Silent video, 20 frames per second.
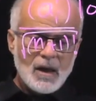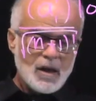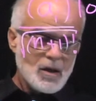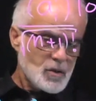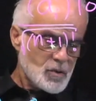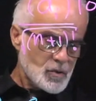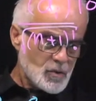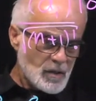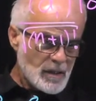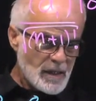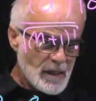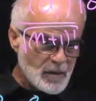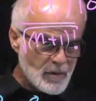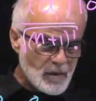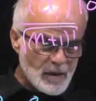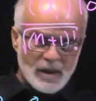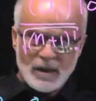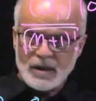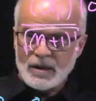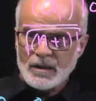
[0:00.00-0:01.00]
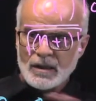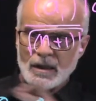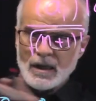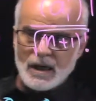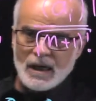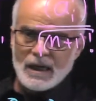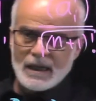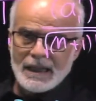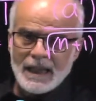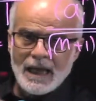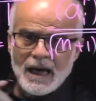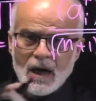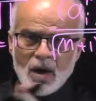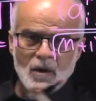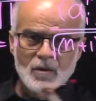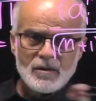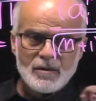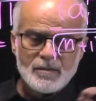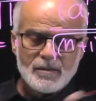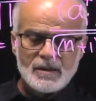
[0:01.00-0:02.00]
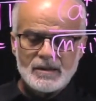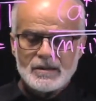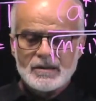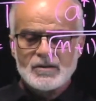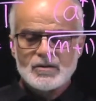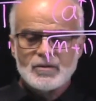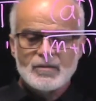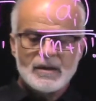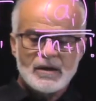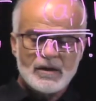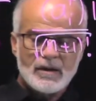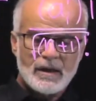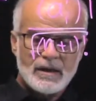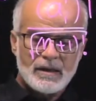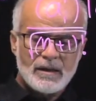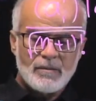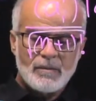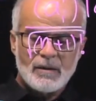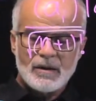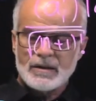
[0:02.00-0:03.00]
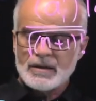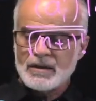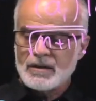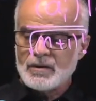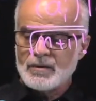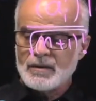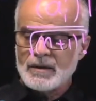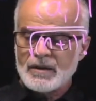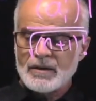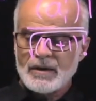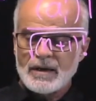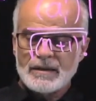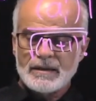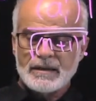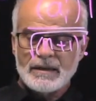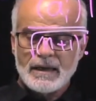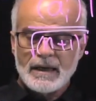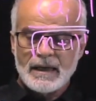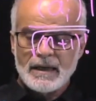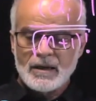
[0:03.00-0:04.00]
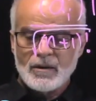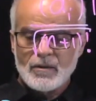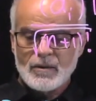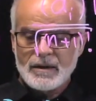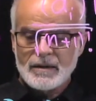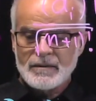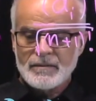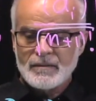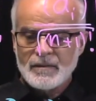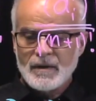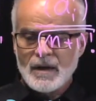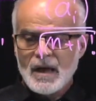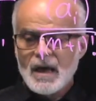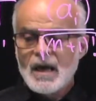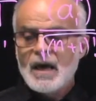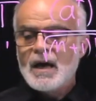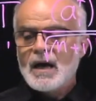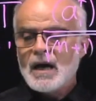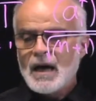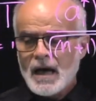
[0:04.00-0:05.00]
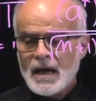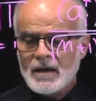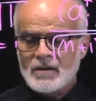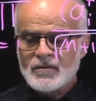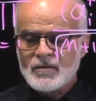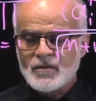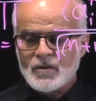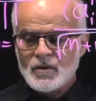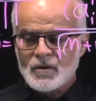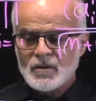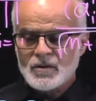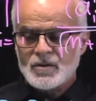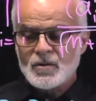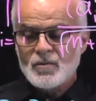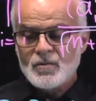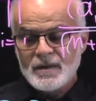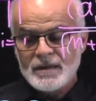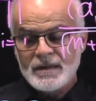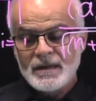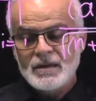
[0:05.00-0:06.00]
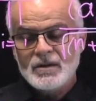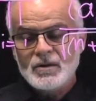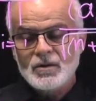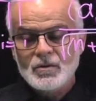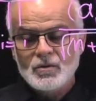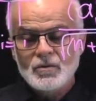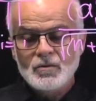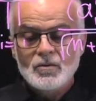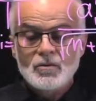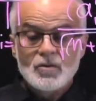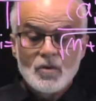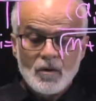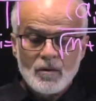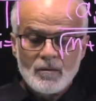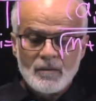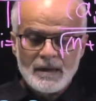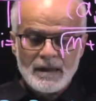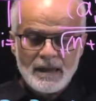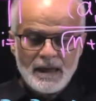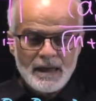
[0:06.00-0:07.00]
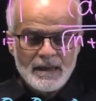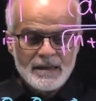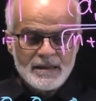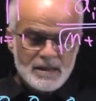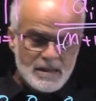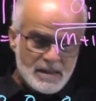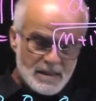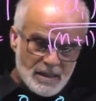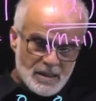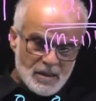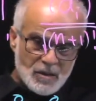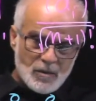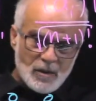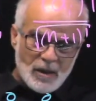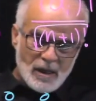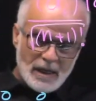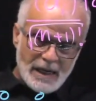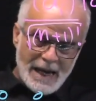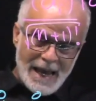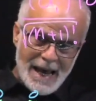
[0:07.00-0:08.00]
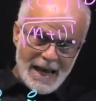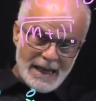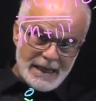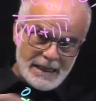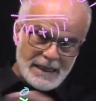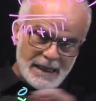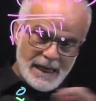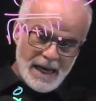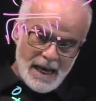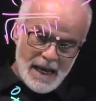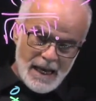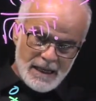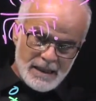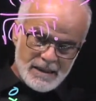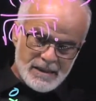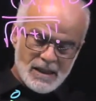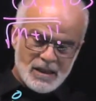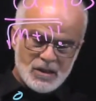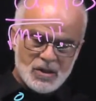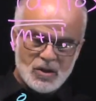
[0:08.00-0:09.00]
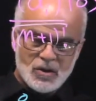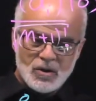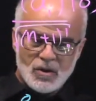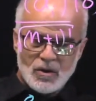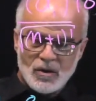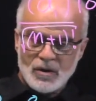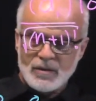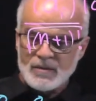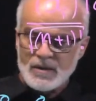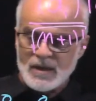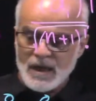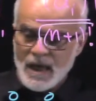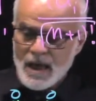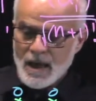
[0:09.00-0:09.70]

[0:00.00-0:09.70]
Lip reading: so that we can allow the particles to be created anywhere. And of course, we need to normalize, since we are adding L such terms,